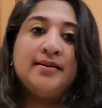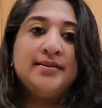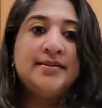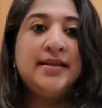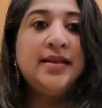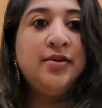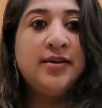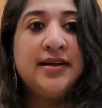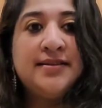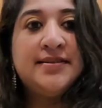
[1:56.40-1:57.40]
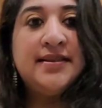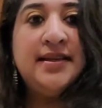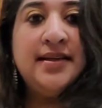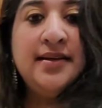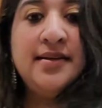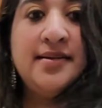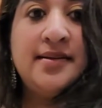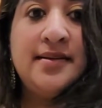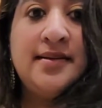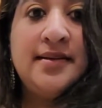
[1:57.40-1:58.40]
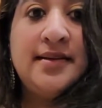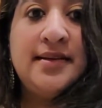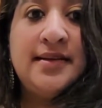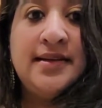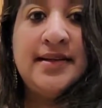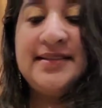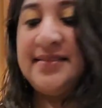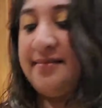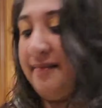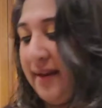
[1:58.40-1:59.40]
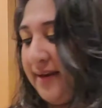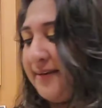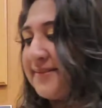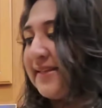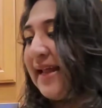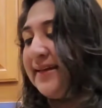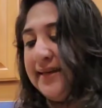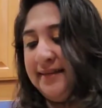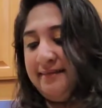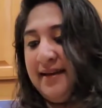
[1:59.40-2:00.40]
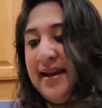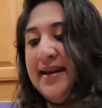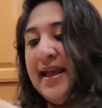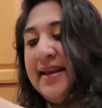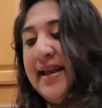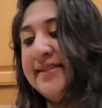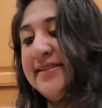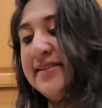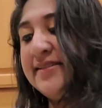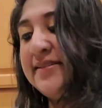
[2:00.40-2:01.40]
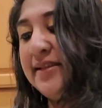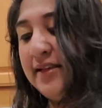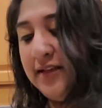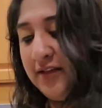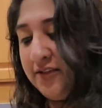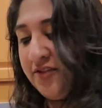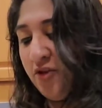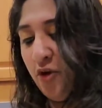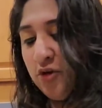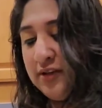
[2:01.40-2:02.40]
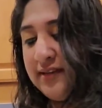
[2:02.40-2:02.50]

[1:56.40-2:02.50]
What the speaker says: See, you can see it. It's red, it's slightly red, and I just soaked